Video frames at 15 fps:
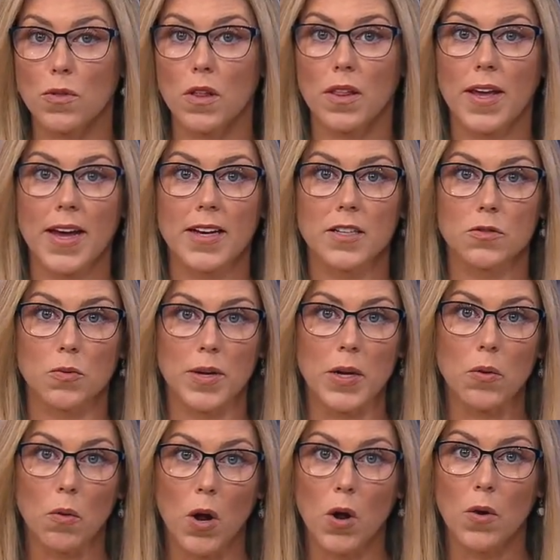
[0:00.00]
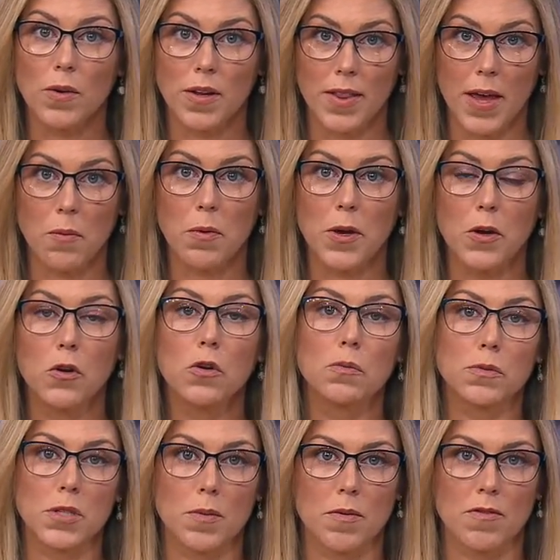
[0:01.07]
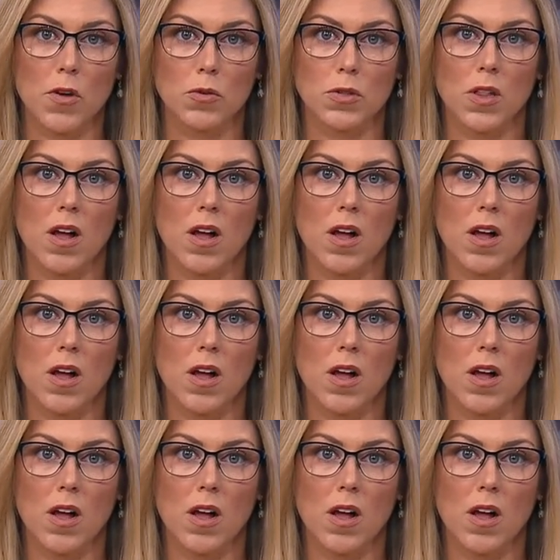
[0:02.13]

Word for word: the land is regrown and they recoup some of those